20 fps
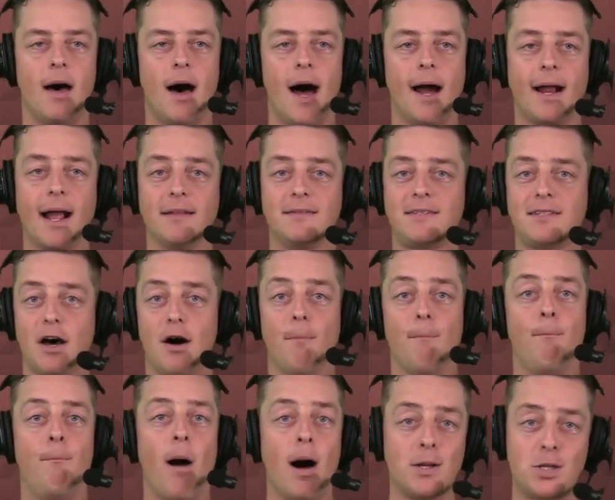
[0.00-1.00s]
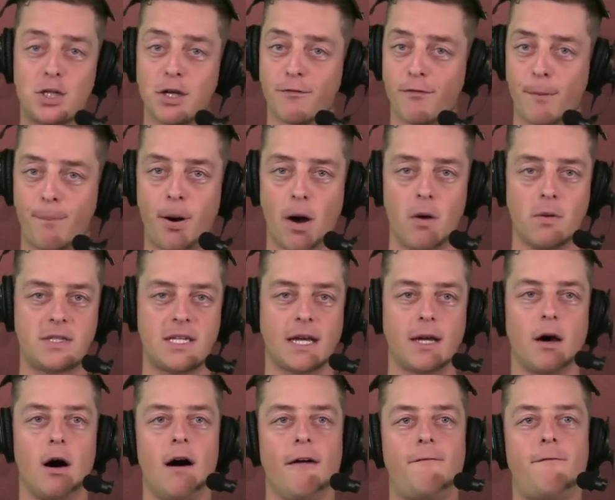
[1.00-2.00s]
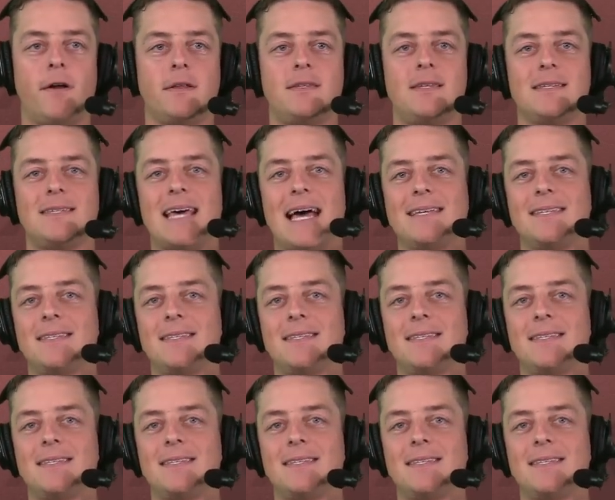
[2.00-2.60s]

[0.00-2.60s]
against a bunch of opposing offenses, has